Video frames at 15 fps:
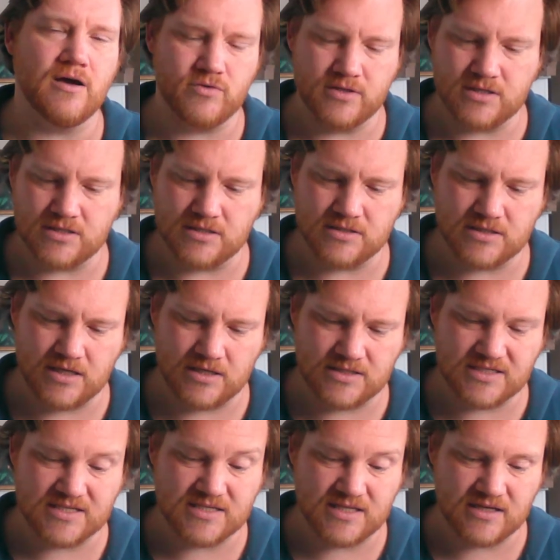I would say,
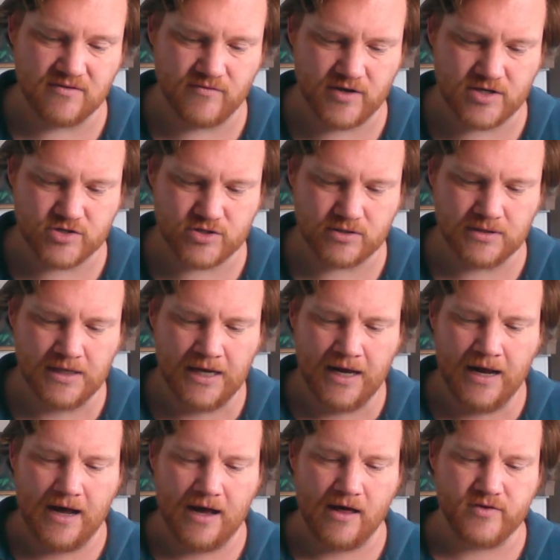since the invasion,
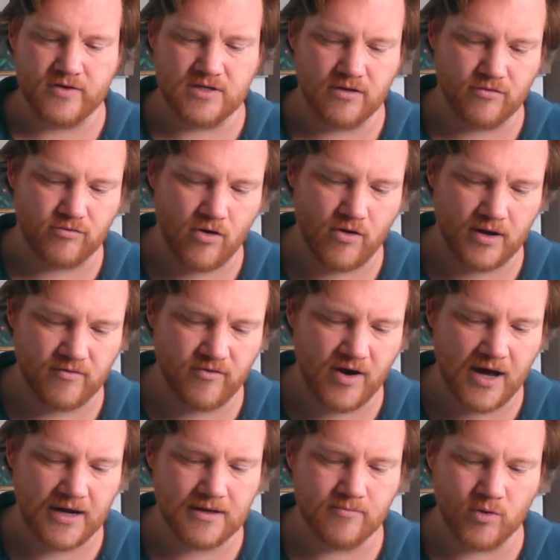the dethroning of
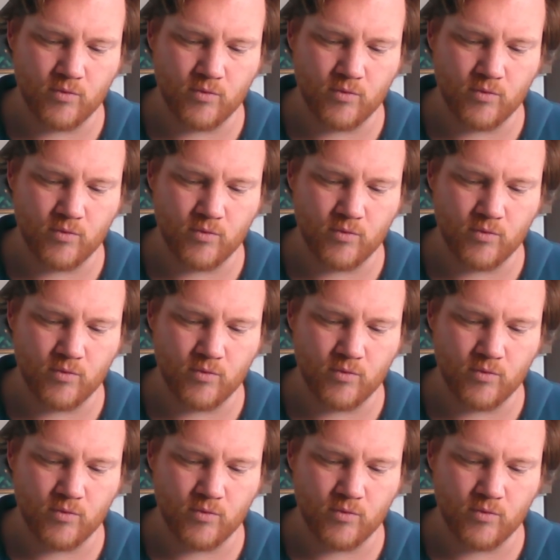Hadi.